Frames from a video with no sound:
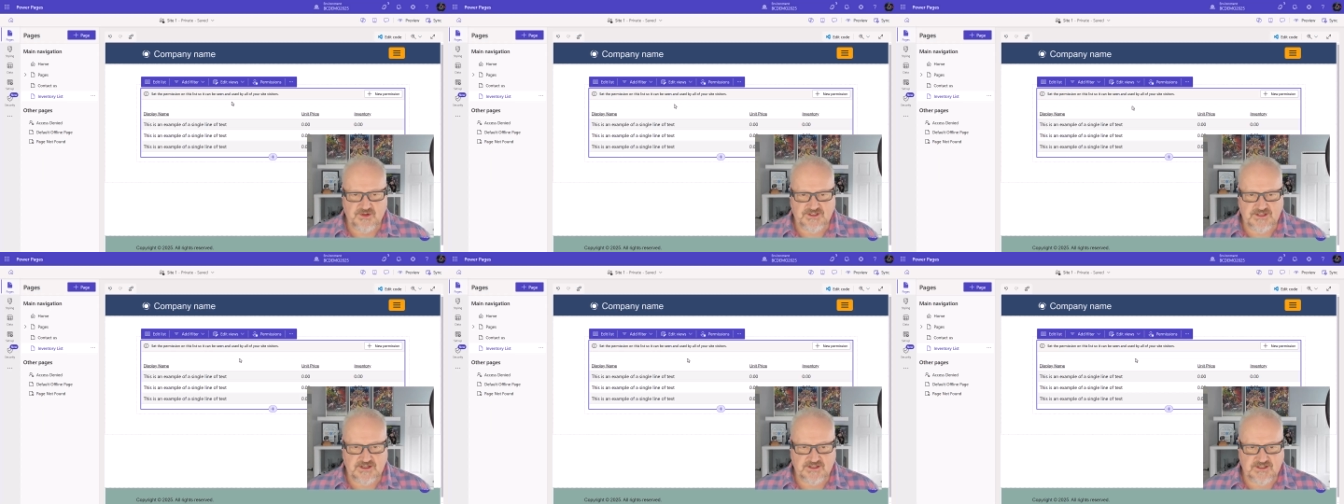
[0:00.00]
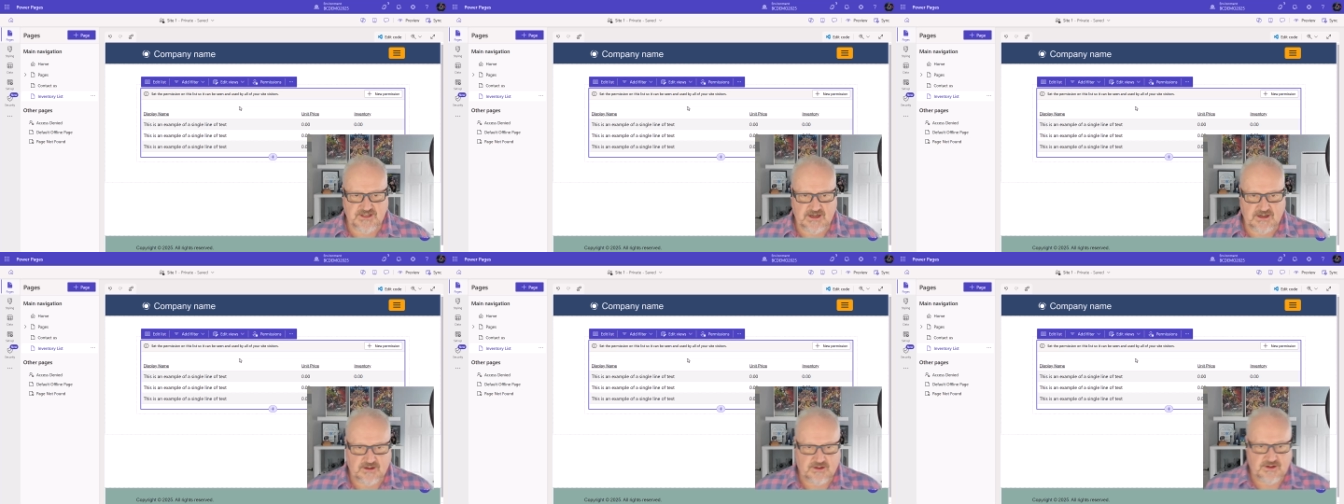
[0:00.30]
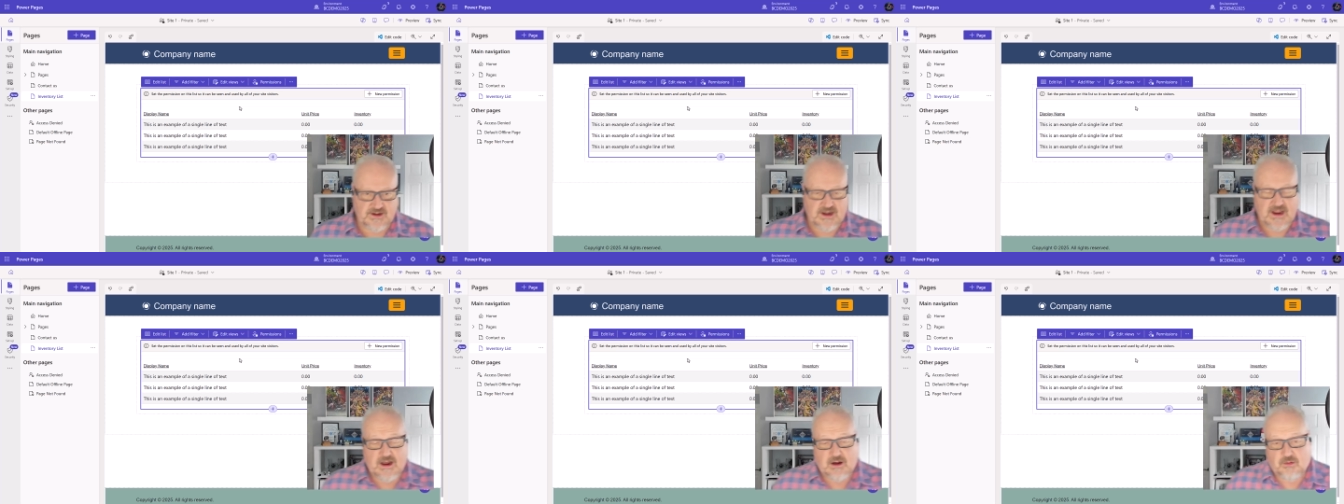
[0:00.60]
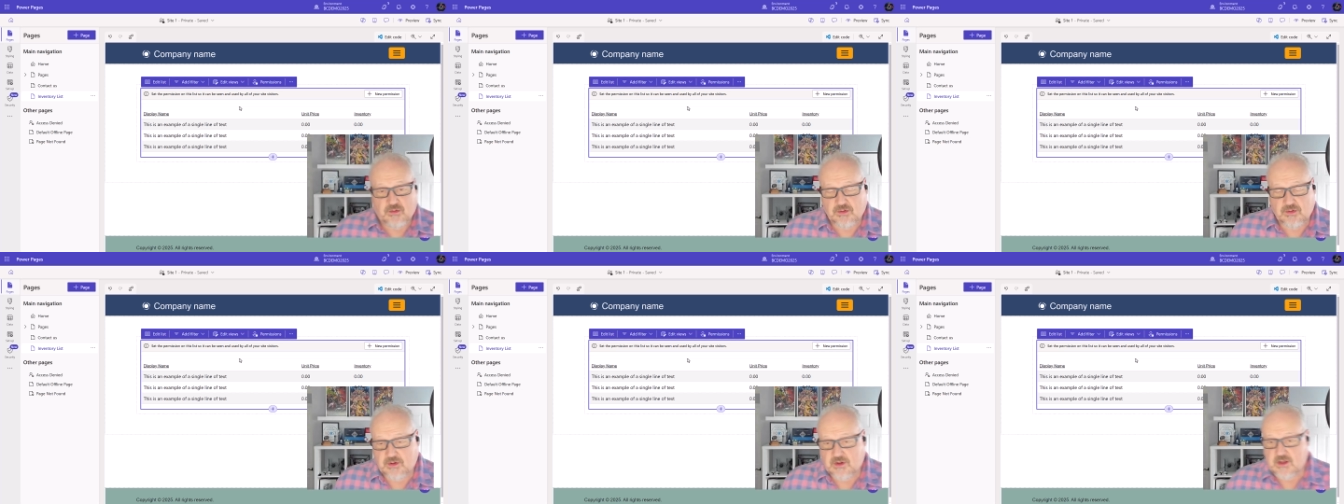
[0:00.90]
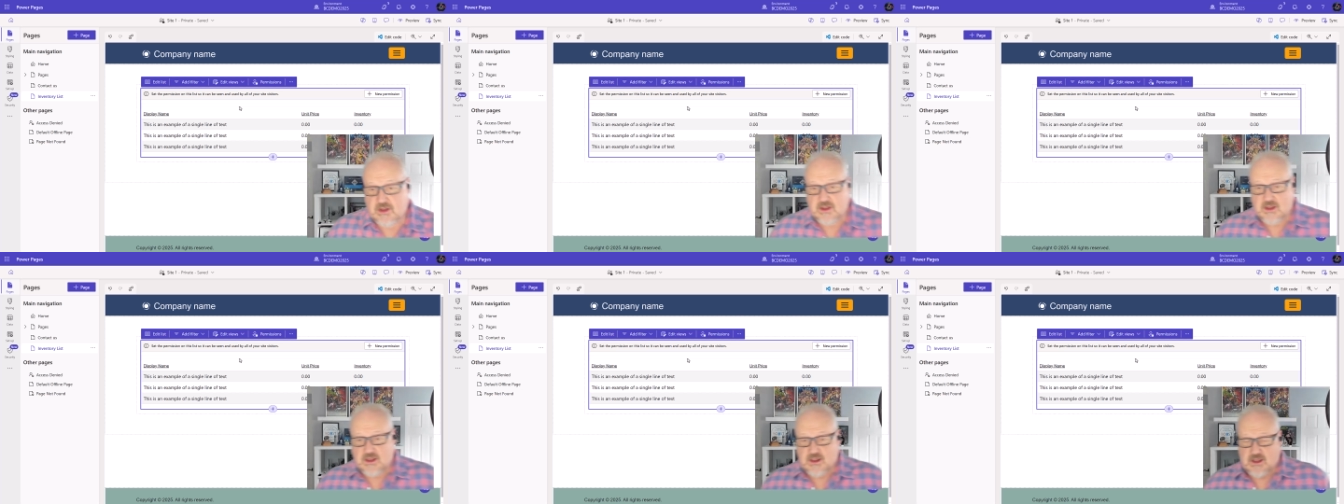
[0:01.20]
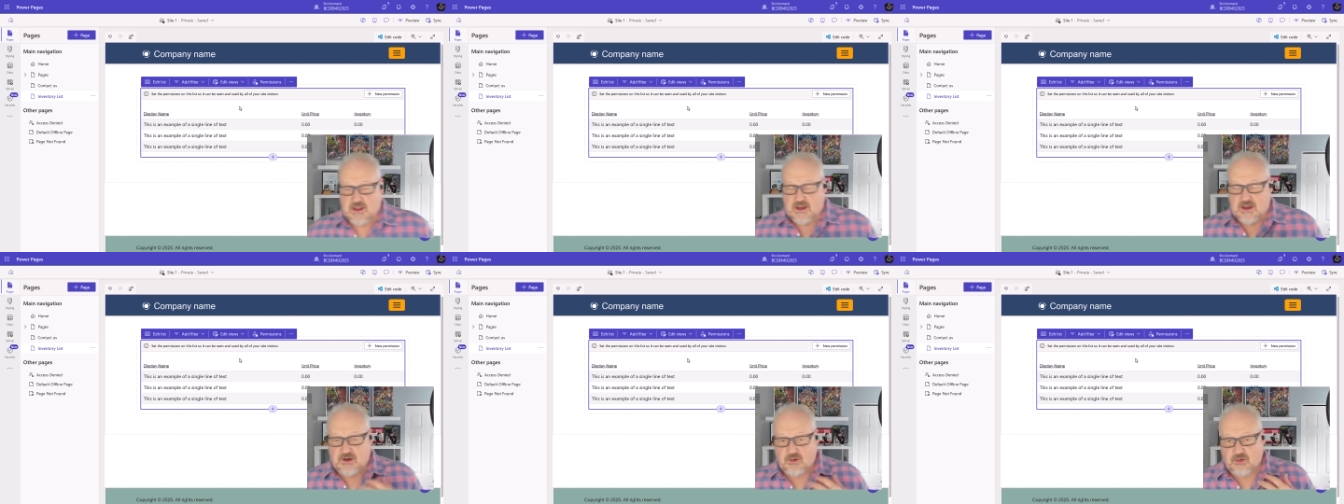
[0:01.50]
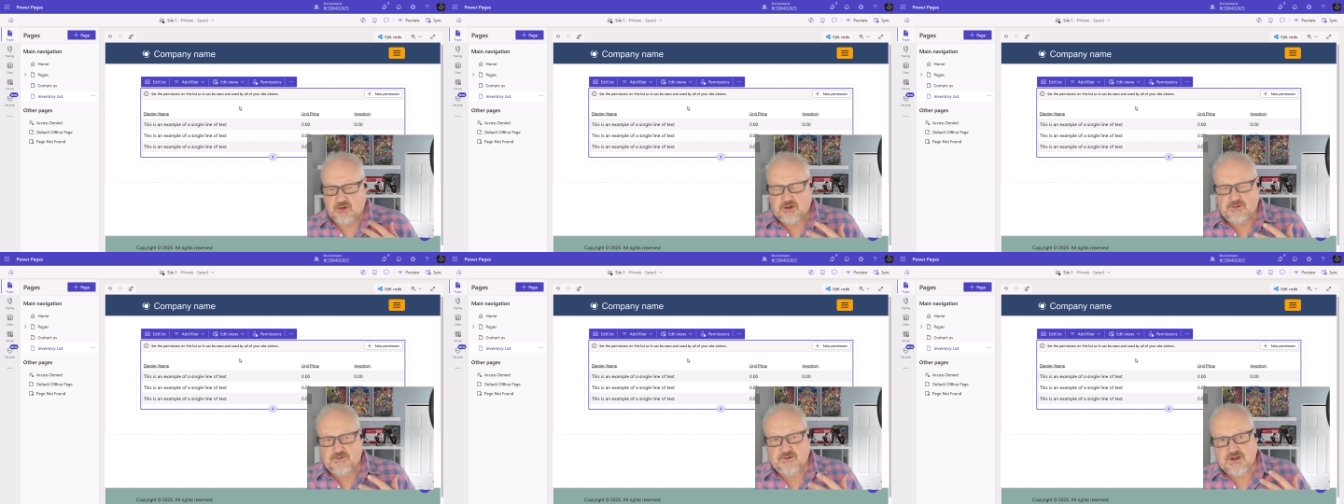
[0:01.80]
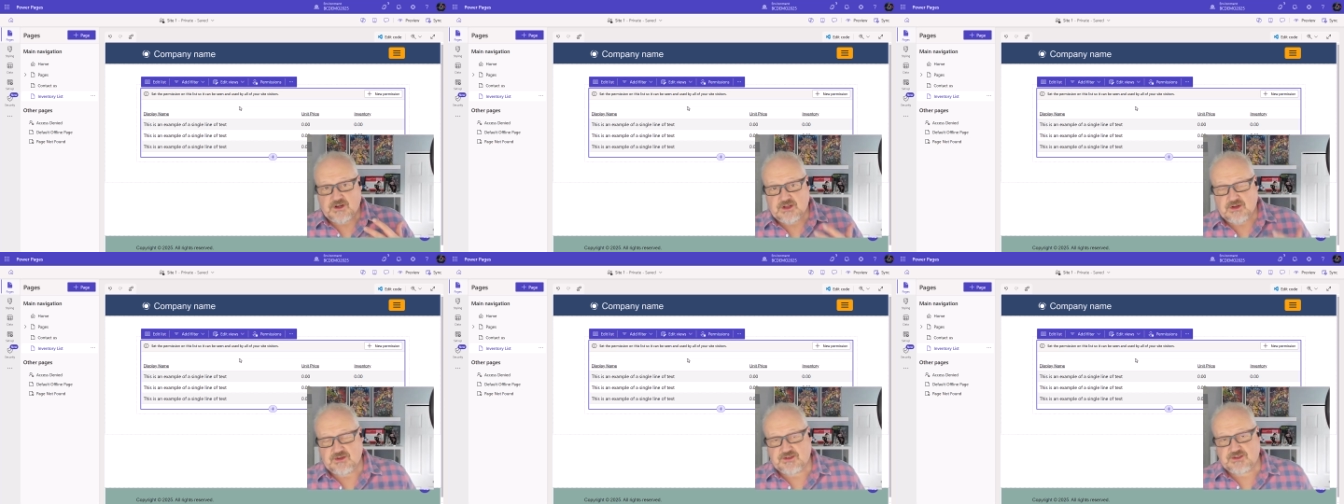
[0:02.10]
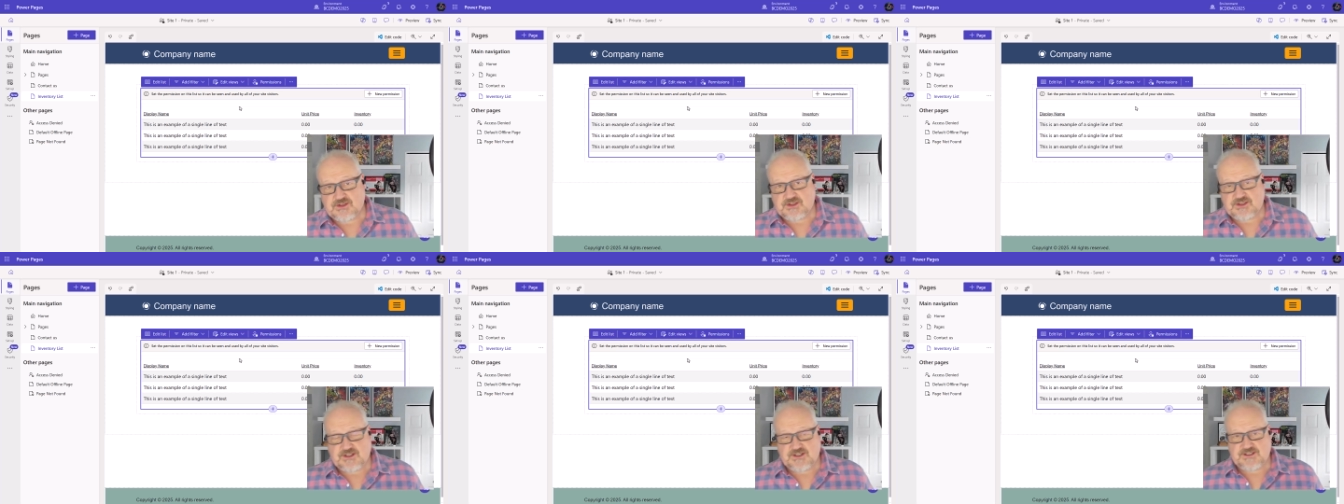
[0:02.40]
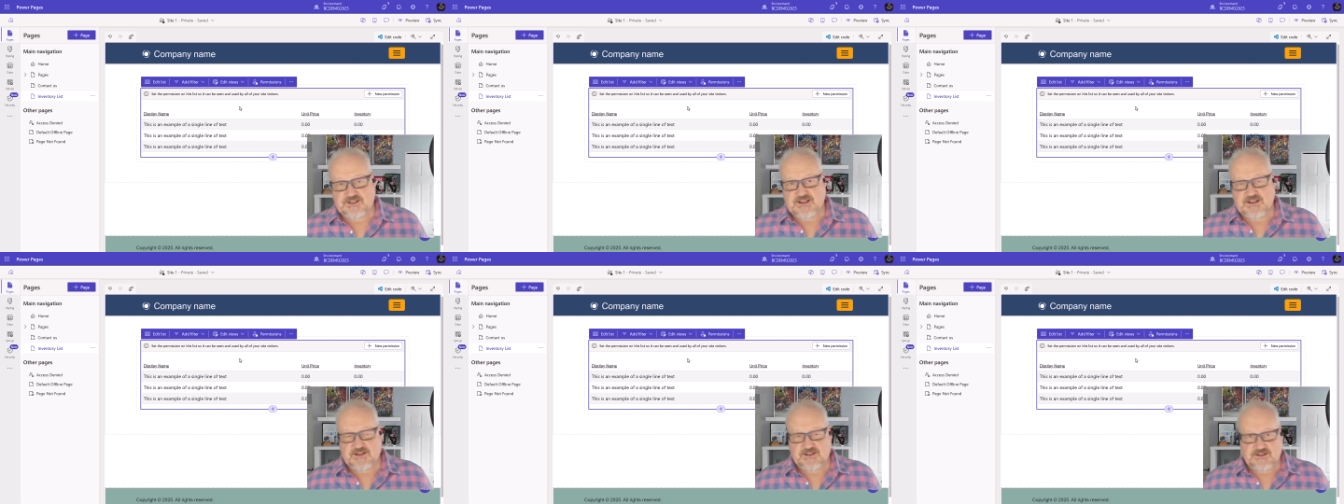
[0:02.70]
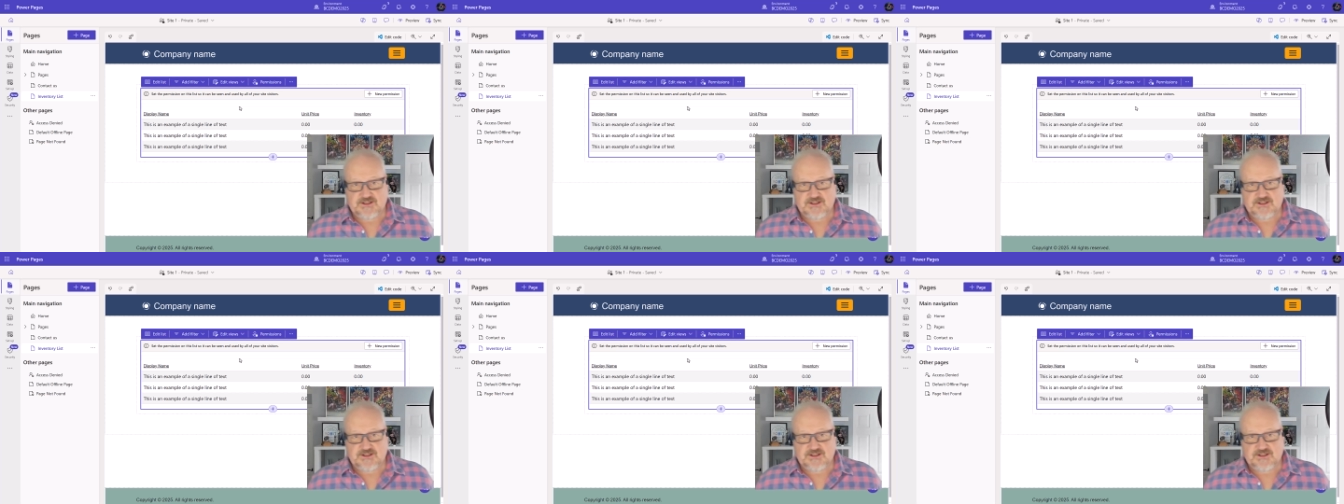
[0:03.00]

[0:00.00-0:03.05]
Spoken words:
it's here. Now, in order for users to see this,